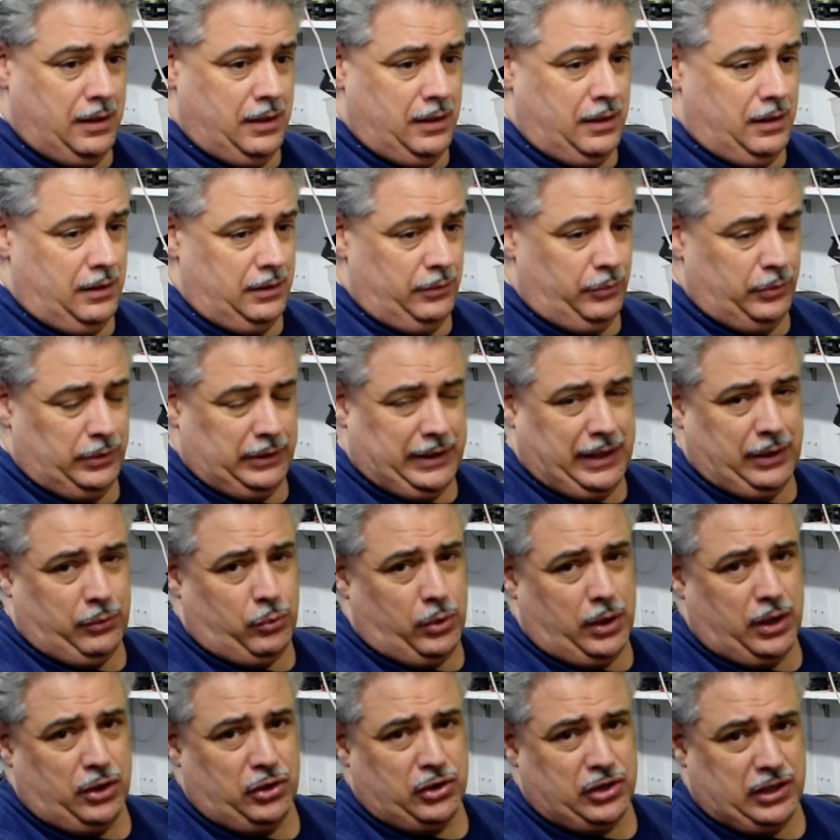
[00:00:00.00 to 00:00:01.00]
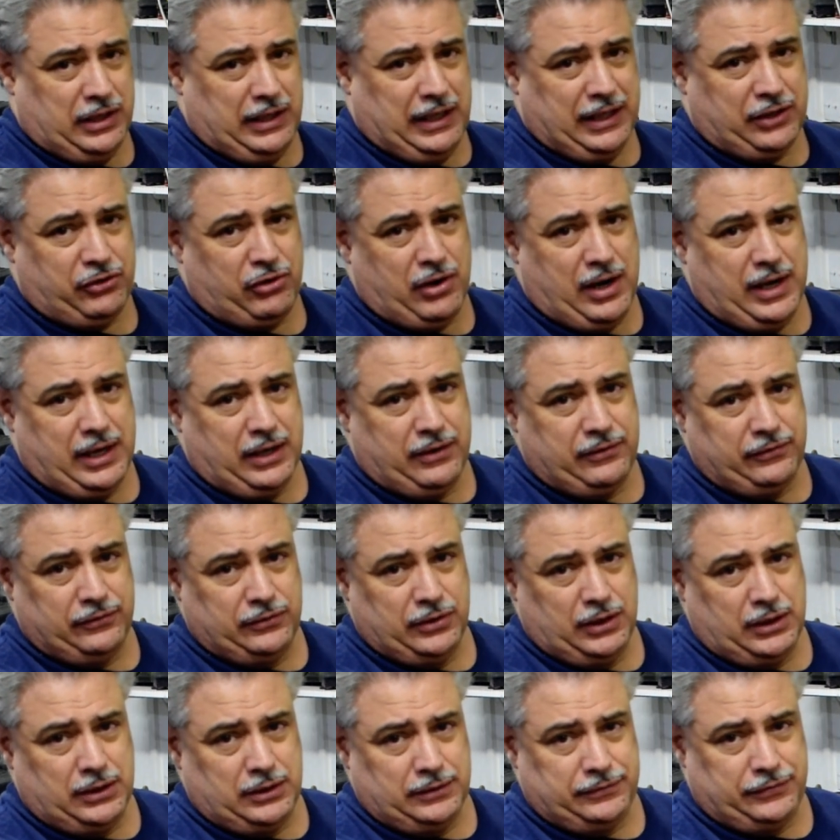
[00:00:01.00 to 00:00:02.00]
Like one of these electronic
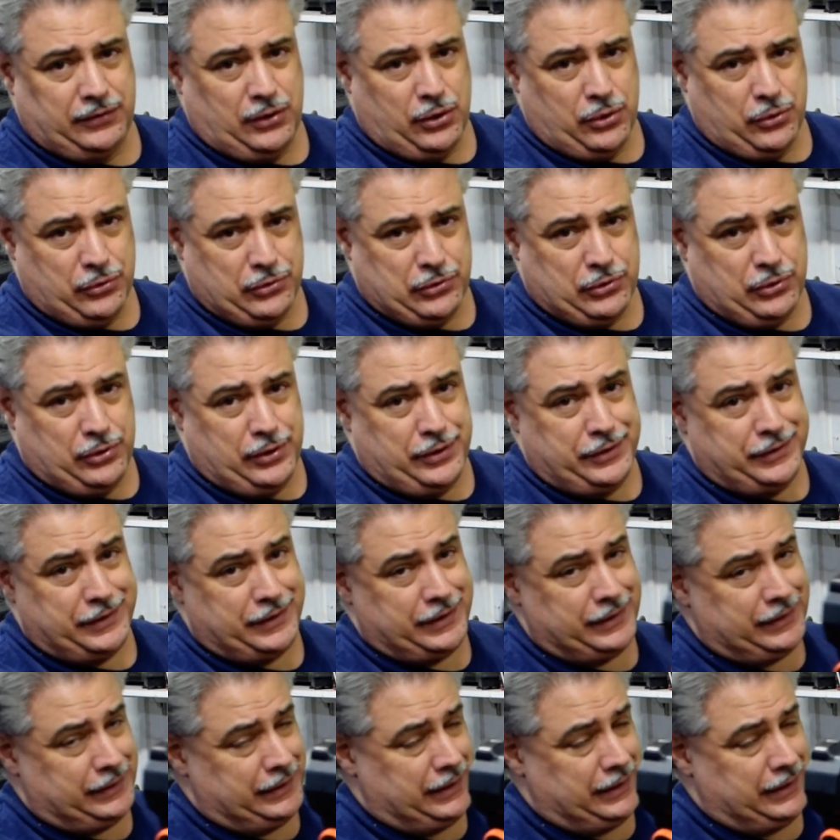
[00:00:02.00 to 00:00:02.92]
photo stores,